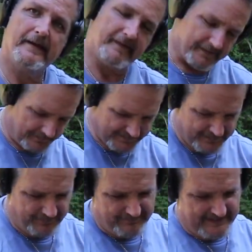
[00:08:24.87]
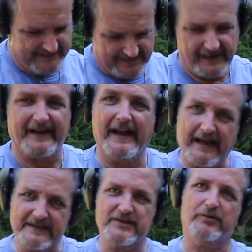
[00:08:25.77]
There is no reason on
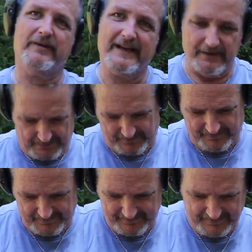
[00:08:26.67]
God's green earth